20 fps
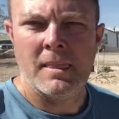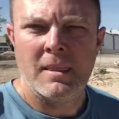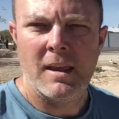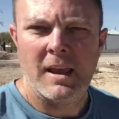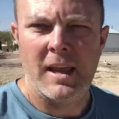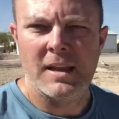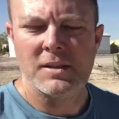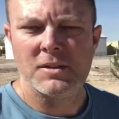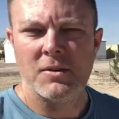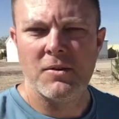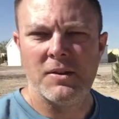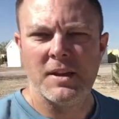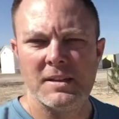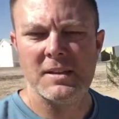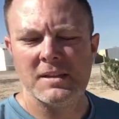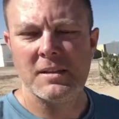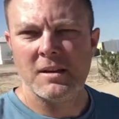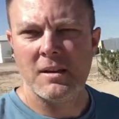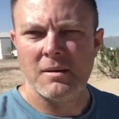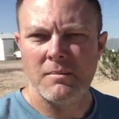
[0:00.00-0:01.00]
And so this
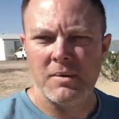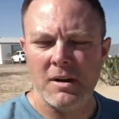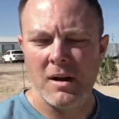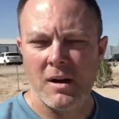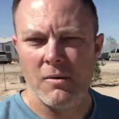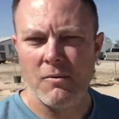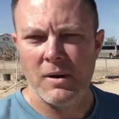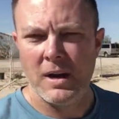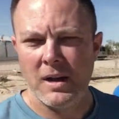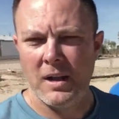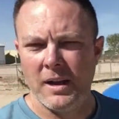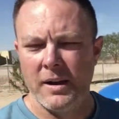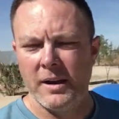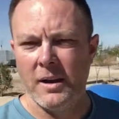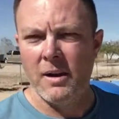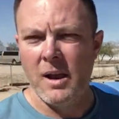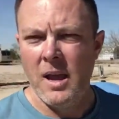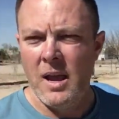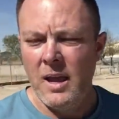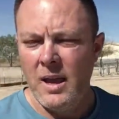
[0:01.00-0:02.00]
is going to be our well out
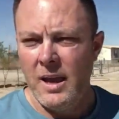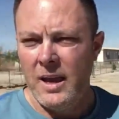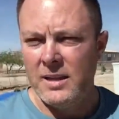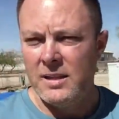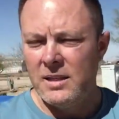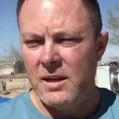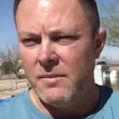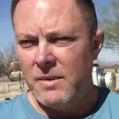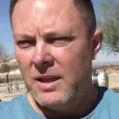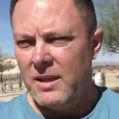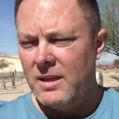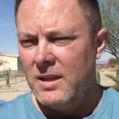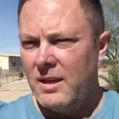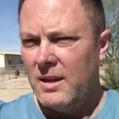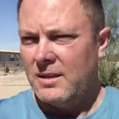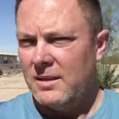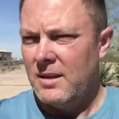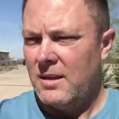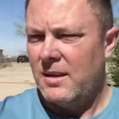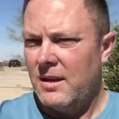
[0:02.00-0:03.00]
here. And some of the
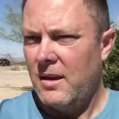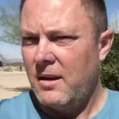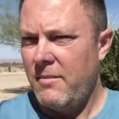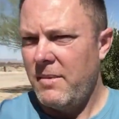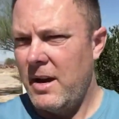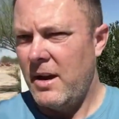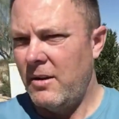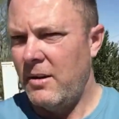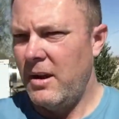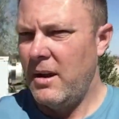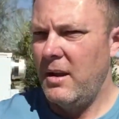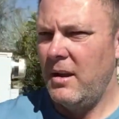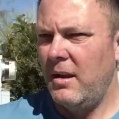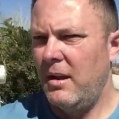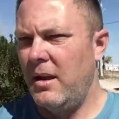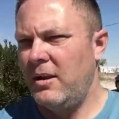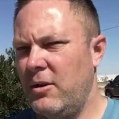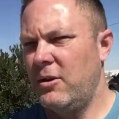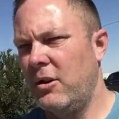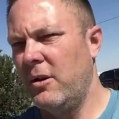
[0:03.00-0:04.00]
things to think about
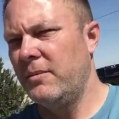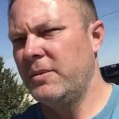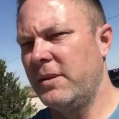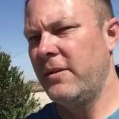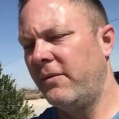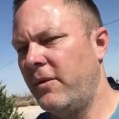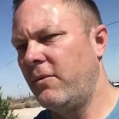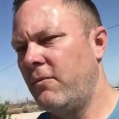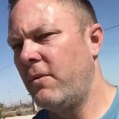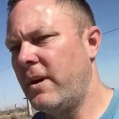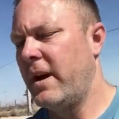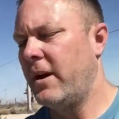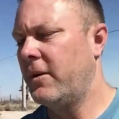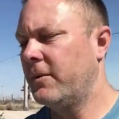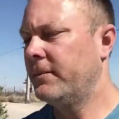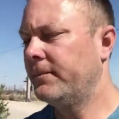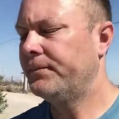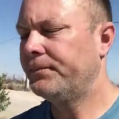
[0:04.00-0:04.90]
in terms of the well